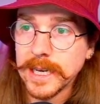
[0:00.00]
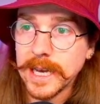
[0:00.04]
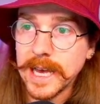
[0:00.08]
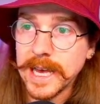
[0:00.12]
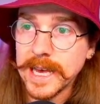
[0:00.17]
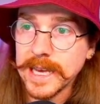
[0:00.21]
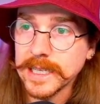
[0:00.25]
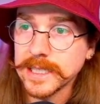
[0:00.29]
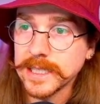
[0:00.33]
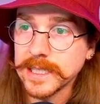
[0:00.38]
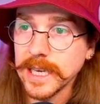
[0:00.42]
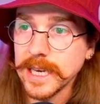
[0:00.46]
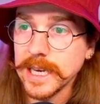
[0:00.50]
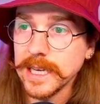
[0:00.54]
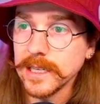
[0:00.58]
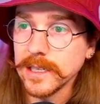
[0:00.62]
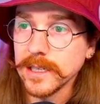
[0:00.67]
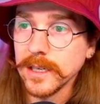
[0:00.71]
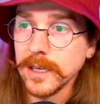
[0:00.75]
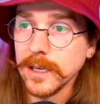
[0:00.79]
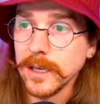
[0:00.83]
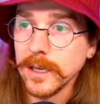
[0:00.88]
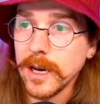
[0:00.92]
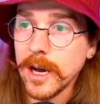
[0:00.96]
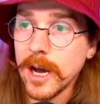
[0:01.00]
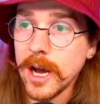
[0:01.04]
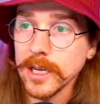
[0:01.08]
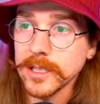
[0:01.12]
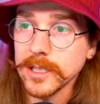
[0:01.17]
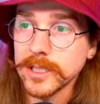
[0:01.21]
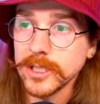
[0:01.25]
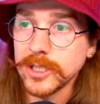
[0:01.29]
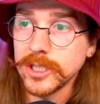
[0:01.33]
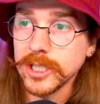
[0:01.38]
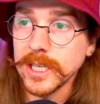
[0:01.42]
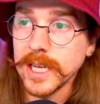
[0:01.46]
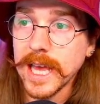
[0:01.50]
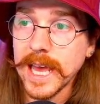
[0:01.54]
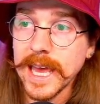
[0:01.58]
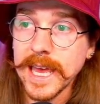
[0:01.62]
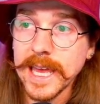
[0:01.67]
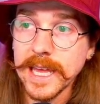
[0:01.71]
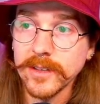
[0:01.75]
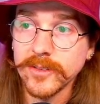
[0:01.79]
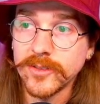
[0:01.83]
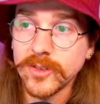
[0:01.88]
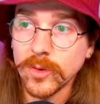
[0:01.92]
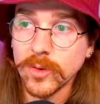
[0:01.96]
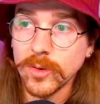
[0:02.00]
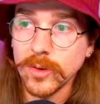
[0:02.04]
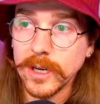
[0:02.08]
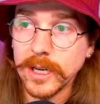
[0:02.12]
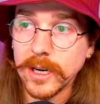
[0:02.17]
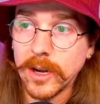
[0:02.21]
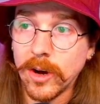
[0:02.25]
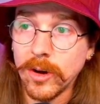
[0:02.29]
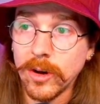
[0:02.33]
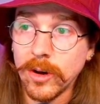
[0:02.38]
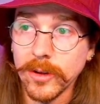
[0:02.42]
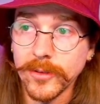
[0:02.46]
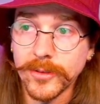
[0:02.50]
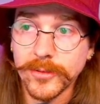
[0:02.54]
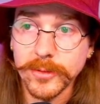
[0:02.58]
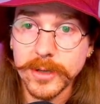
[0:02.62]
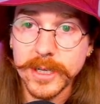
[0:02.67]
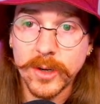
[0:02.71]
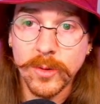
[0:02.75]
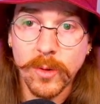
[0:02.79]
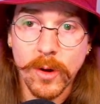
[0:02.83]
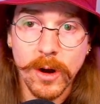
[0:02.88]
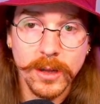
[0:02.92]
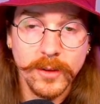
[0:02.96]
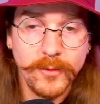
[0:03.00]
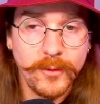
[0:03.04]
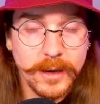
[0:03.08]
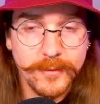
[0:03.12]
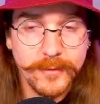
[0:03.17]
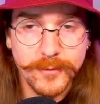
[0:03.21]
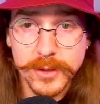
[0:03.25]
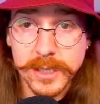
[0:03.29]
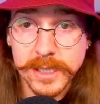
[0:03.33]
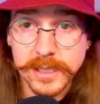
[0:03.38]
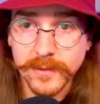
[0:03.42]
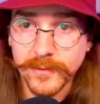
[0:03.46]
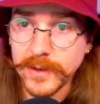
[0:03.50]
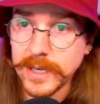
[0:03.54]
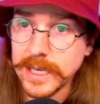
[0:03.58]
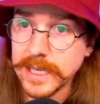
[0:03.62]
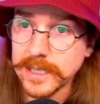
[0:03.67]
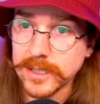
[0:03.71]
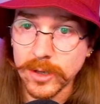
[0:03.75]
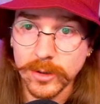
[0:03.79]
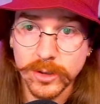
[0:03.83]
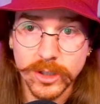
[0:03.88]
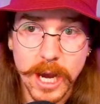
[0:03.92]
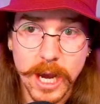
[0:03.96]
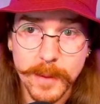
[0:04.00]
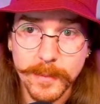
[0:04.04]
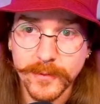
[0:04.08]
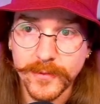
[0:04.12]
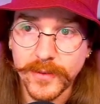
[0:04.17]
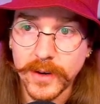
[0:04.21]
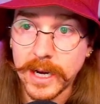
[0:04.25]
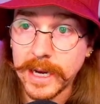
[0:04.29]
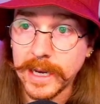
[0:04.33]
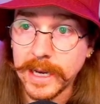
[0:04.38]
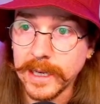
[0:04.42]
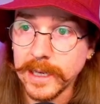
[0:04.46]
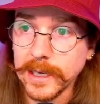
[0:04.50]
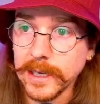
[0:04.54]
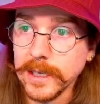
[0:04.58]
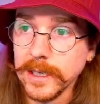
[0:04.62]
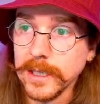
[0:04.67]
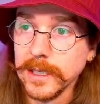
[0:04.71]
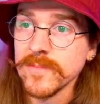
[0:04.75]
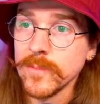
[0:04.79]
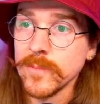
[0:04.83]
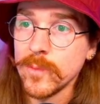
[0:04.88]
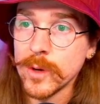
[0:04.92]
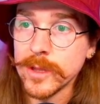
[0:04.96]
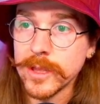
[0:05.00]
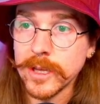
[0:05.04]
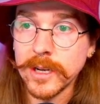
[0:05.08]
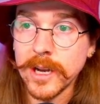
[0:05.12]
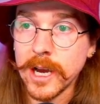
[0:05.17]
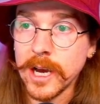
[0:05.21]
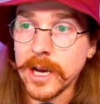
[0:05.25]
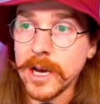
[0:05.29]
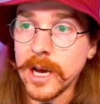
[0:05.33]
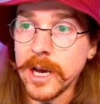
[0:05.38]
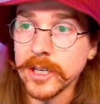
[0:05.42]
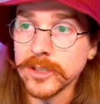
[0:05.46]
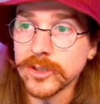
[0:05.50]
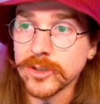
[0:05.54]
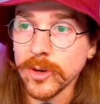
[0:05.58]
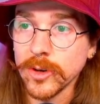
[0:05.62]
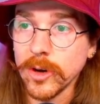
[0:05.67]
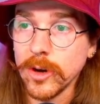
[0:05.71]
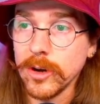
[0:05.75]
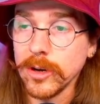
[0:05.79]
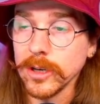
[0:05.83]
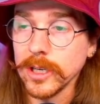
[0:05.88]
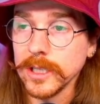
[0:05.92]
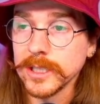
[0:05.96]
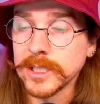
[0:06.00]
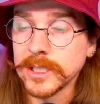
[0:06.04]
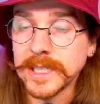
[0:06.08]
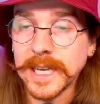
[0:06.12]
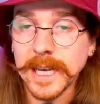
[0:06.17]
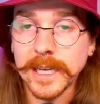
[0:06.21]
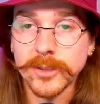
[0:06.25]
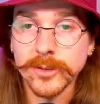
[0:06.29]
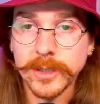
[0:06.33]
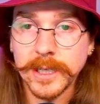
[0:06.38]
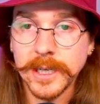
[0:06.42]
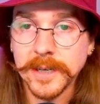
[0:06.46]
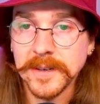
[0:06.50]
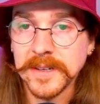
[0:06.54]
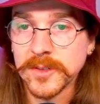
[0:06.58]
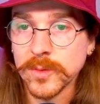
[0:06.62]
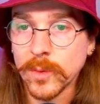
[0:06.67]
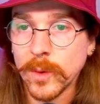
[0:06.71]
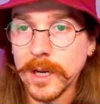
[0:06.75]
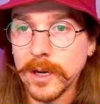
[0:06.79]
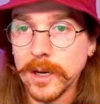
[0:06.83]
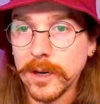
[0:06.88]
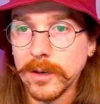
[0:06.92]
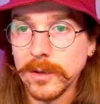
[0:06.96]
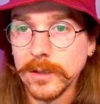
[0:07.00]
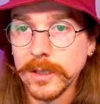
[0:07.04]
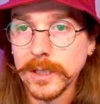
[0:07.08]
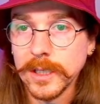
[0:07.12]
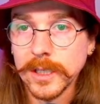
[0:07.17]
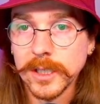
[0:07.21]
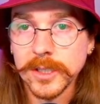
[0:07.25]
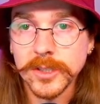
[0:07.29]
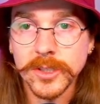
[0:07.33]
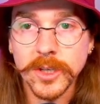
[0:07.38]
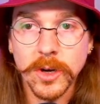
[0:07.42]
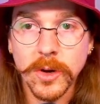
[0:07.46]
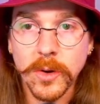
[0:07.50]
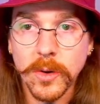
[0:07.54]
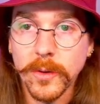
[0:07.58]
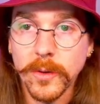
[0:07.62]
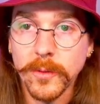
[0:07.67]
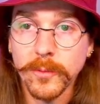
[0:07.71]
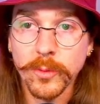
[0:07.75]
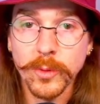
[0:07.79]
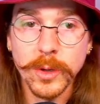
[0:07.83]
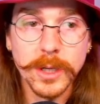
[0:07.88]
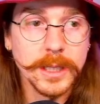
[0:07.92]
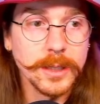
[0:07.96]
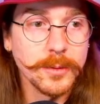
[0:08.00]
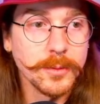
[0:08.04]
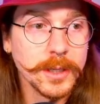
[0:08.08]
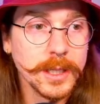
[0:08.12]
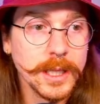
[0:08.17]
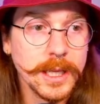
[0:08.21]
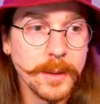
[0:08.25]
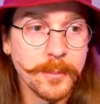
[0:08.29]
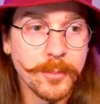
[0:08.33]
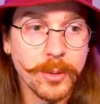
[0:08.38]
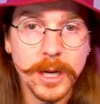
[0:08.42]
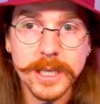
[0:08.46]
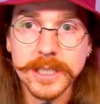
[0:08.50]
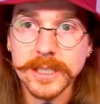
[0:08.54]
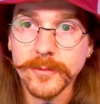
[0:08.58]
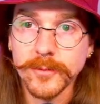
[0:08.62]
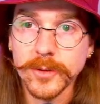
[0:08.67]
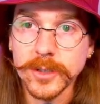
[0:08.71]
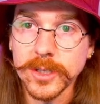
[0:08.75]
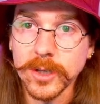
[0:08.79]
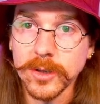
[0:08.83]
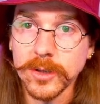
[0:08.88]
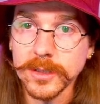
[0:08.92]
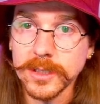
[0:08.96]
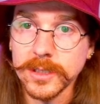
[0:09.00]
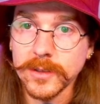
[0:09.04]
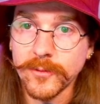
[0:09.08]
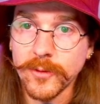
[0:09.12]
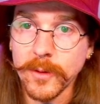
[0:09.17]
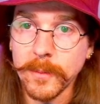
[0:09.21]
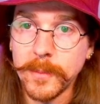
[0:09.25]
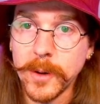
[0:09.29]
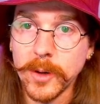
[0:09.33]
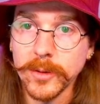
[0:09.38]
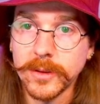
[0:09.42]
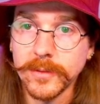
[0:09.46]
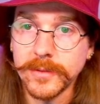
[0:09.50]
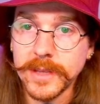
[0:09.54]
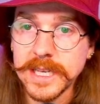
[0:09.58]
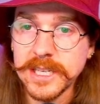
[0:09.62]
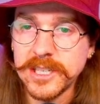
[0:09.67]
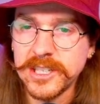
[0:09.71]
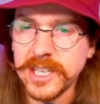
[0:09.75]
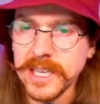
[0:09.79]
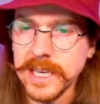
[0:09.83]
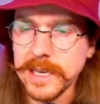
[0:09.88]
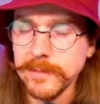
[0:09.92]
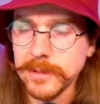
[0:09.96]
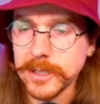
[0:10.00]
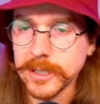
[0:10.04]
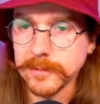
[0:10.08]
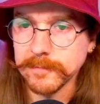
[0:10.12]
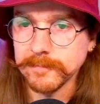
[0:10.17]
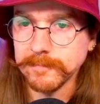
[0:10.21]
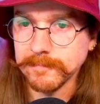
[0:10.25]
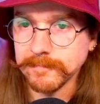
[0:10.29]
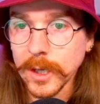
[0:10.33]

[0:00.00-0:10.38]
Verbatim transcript: XSET, Oxygen, and Torrent, all three qualify for this event. So Shopify with an, a, a strong schedule here as well. So really, really impressive results from both of these teams.